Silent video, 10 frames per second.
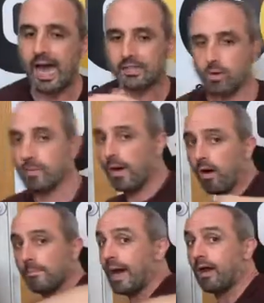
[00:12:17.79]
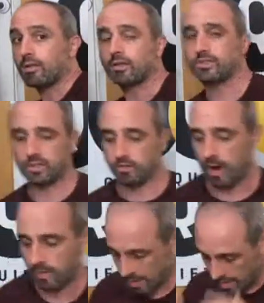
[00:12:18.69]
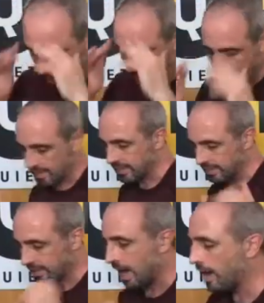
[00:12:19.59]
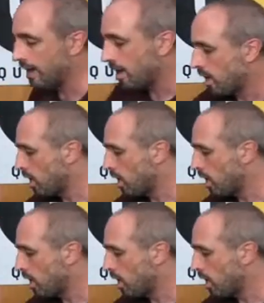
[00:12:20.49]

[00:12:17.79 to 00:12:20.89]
So I want my arm parallel to the ground. Hands nice and high.